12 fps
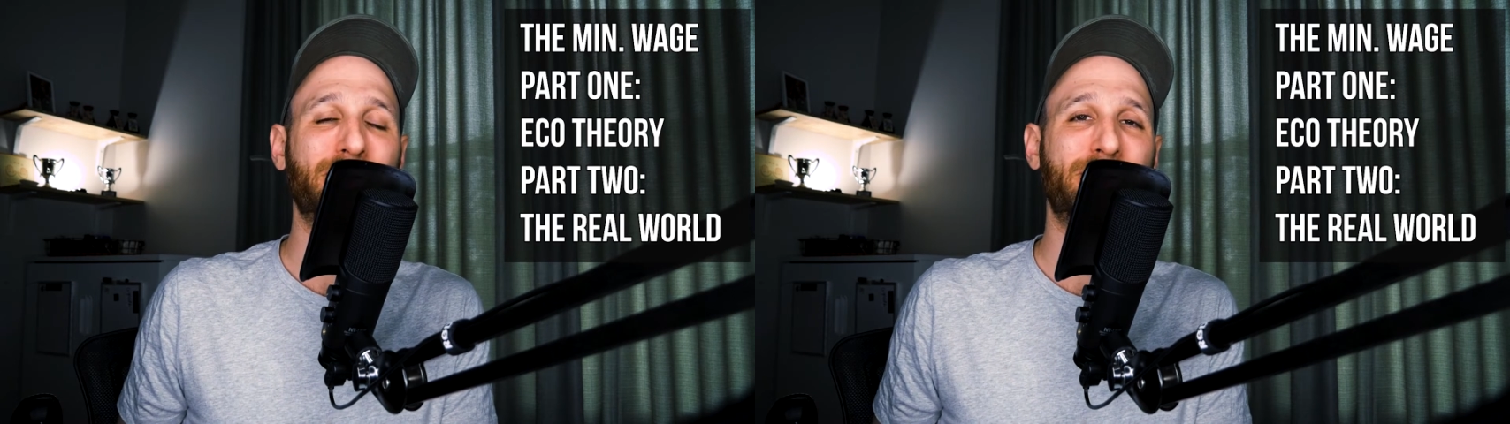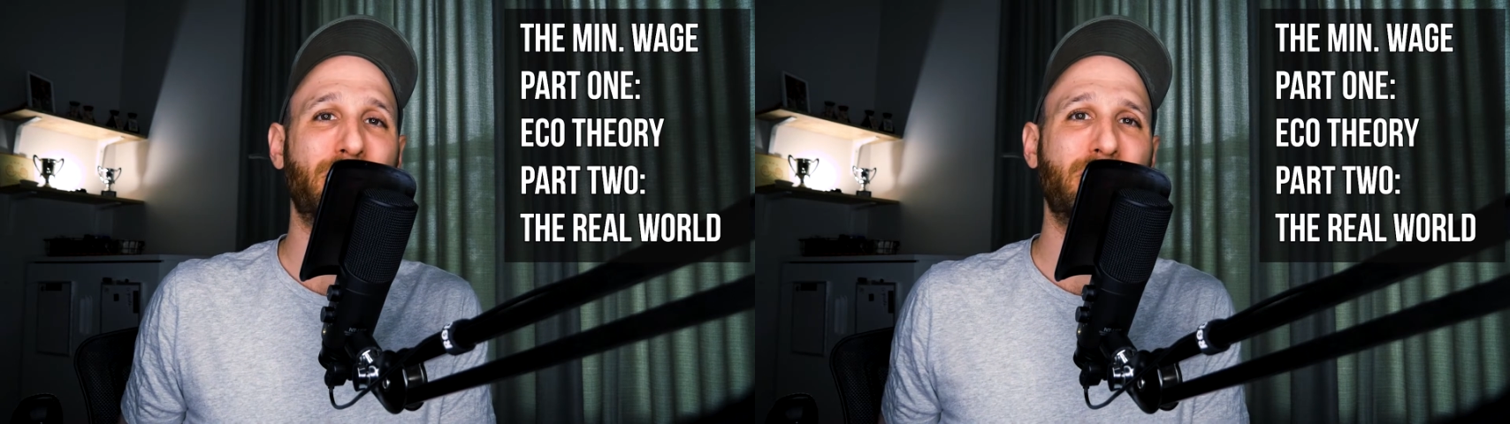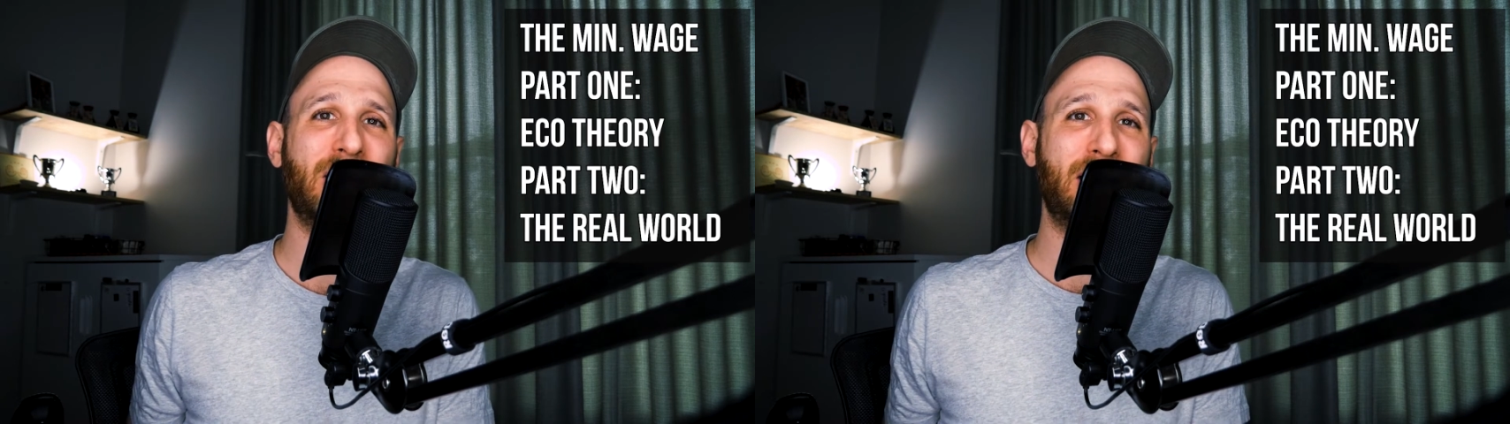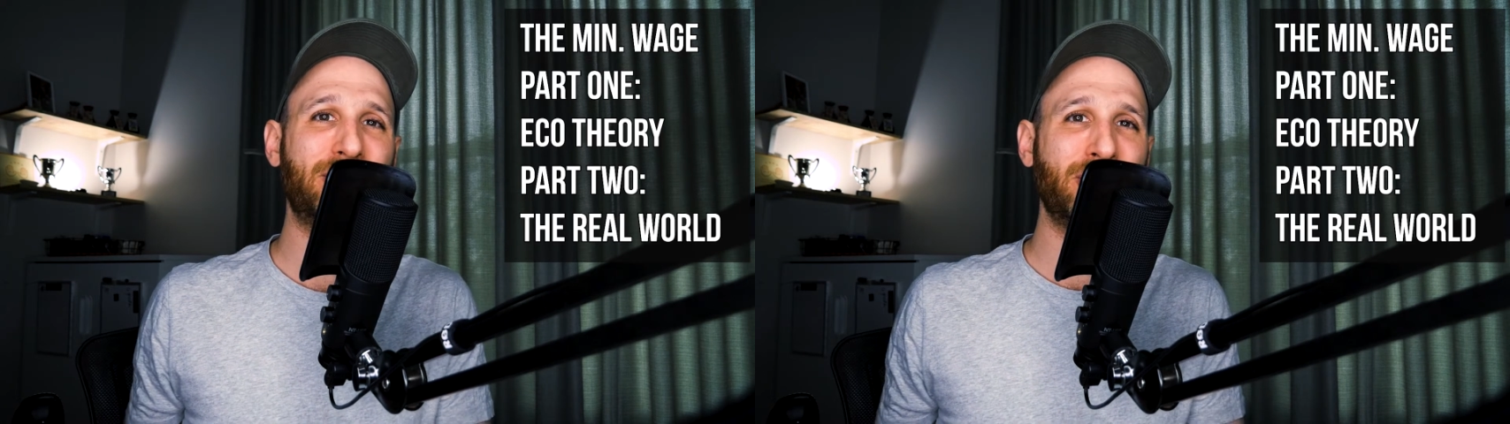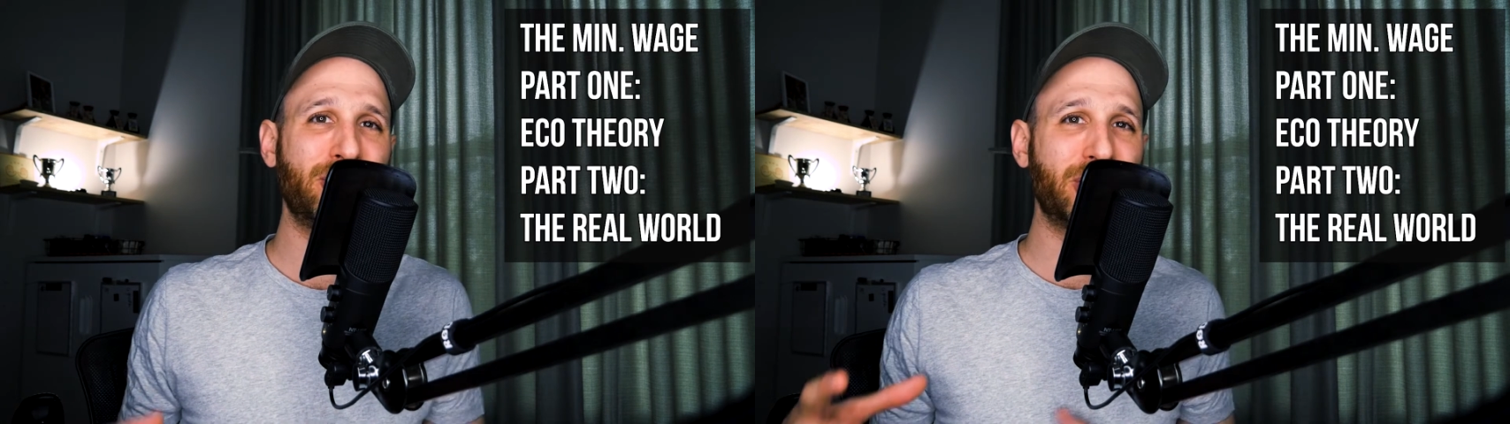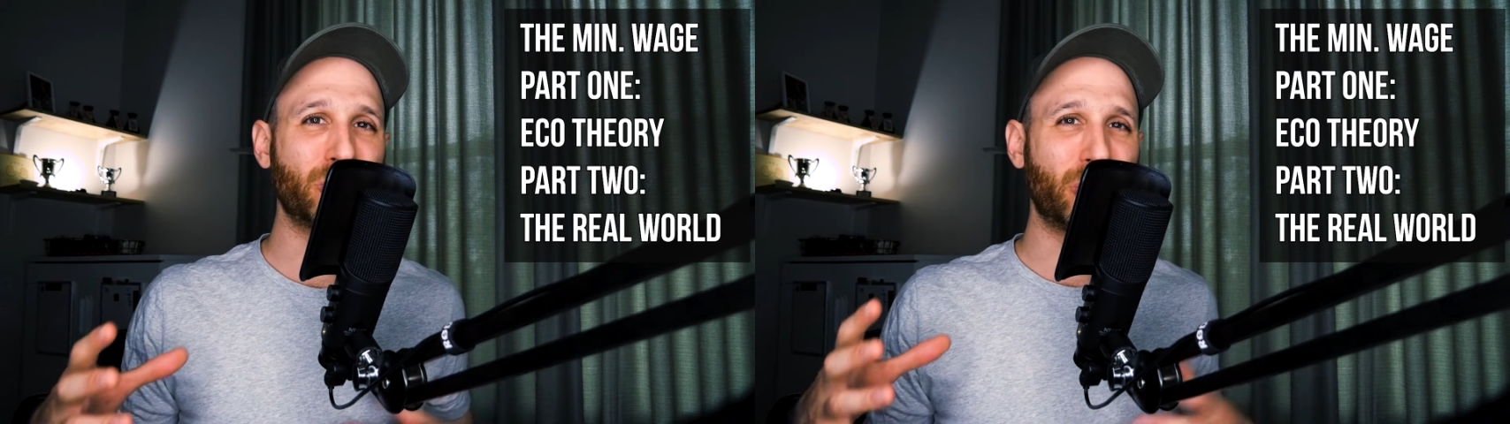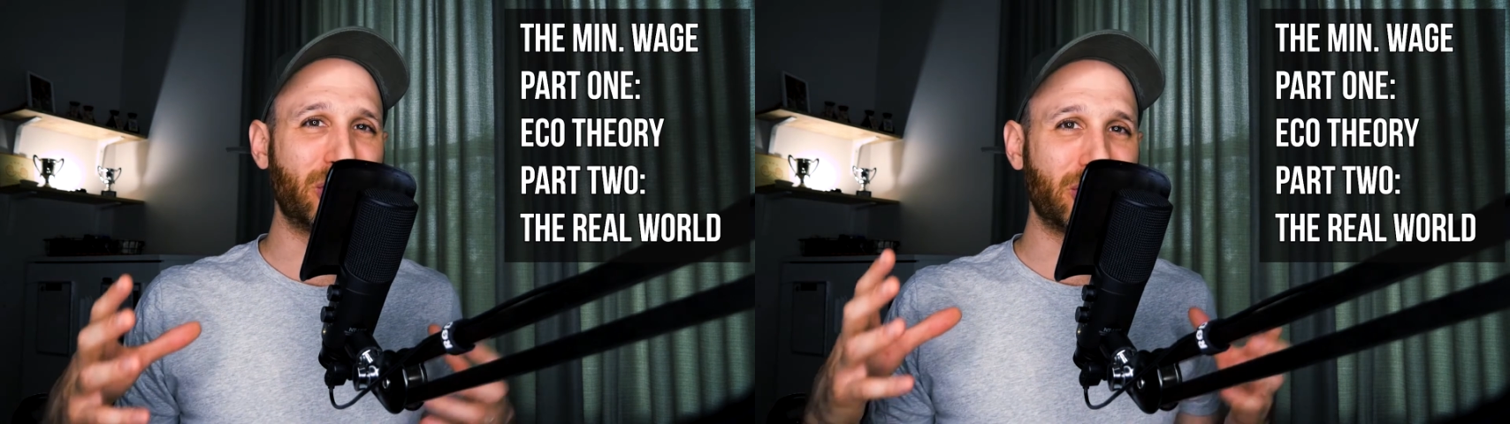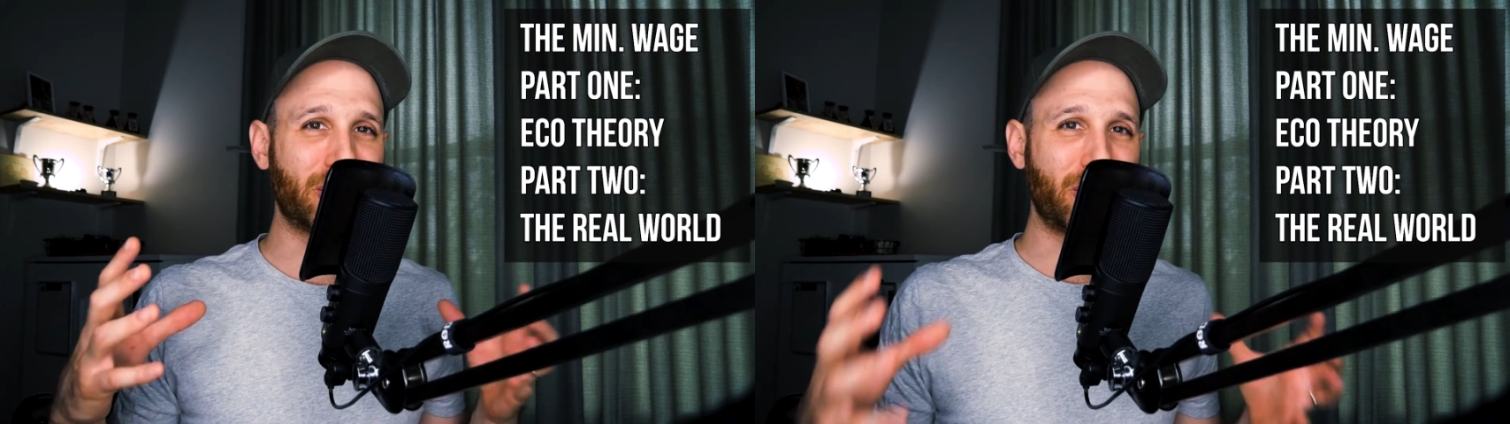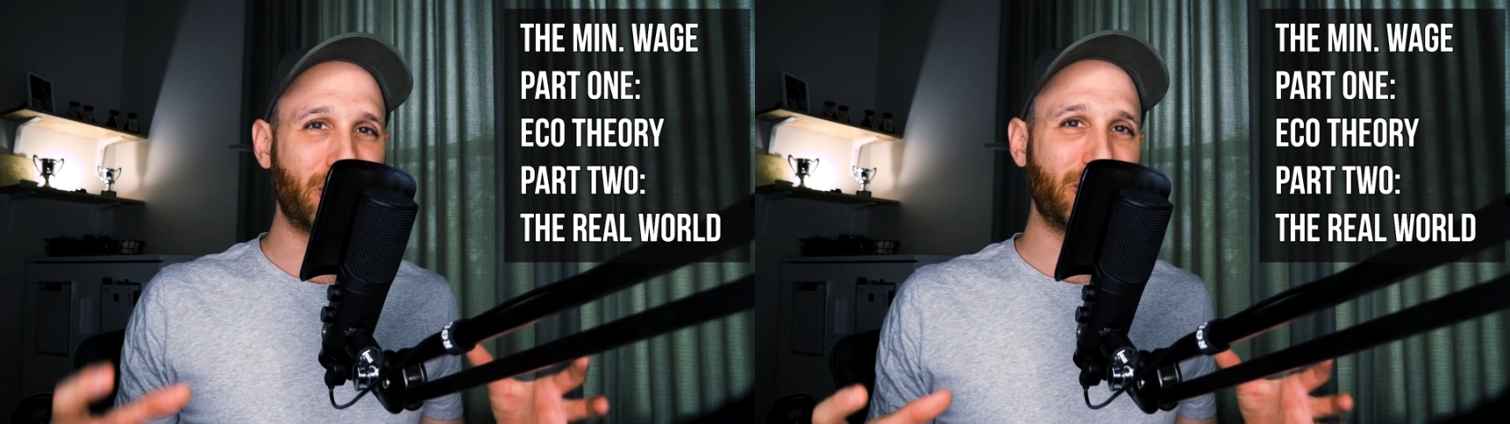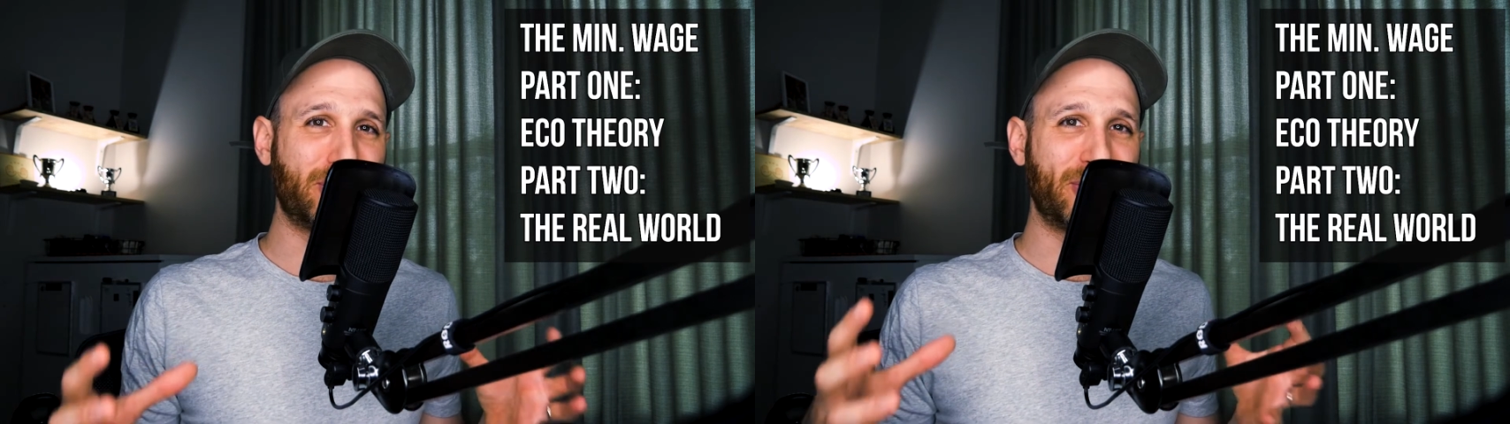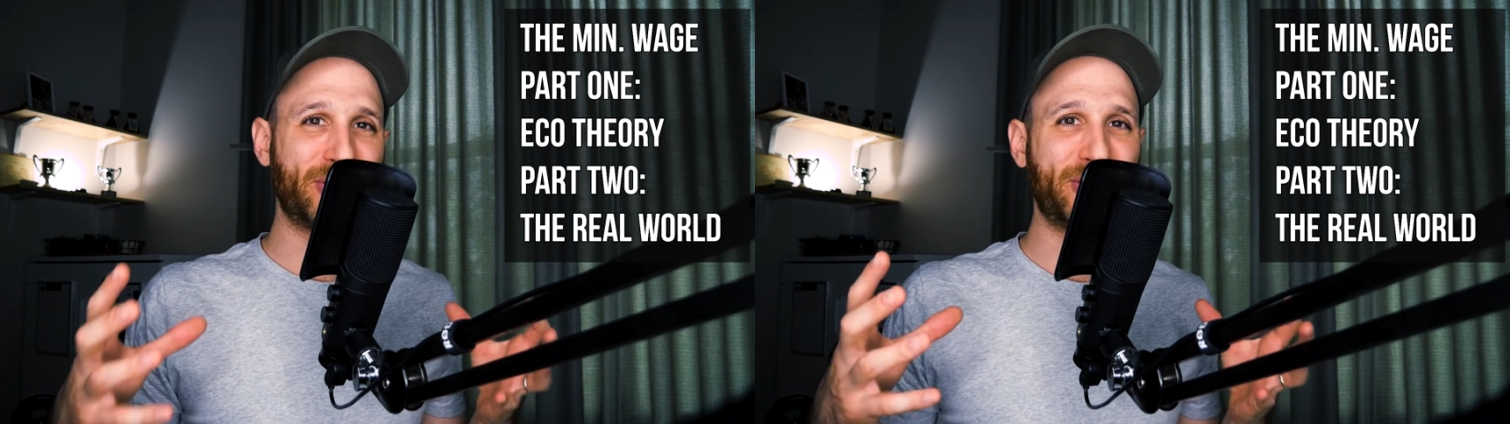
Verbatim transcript: So we'll have a look at what economists